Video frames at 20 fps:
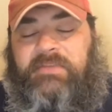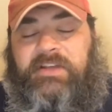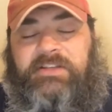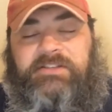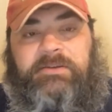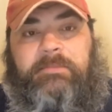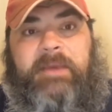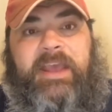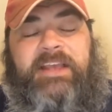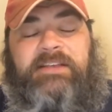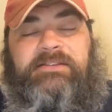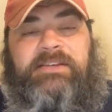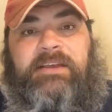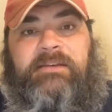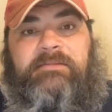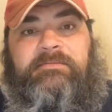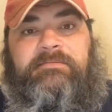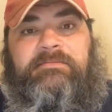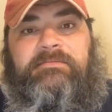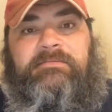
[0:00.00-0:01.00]
amazing.
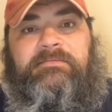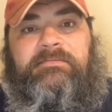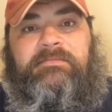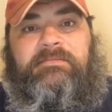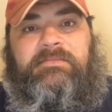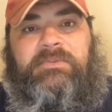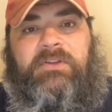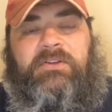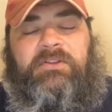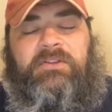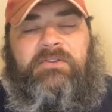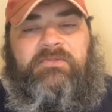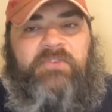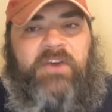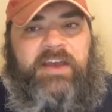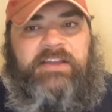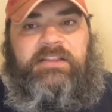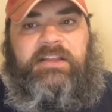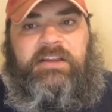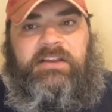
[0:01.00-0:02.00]
The
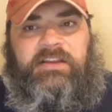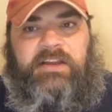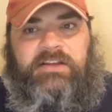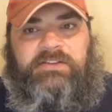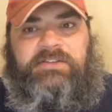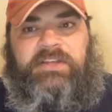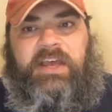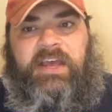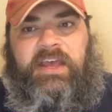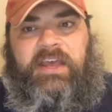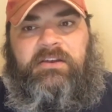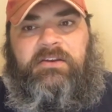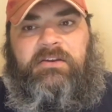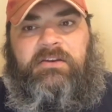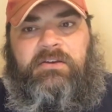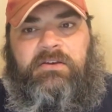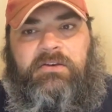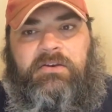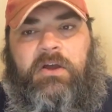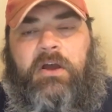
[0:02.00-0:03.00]
fact that he does that, and
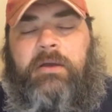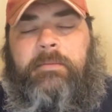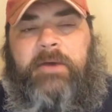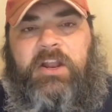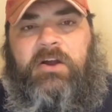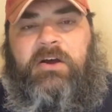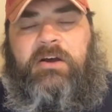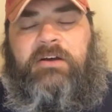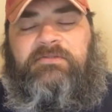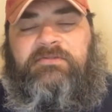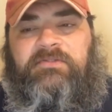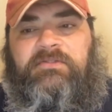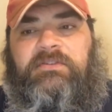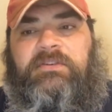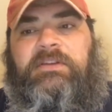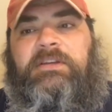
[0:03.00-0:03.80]
Nurmagomedov,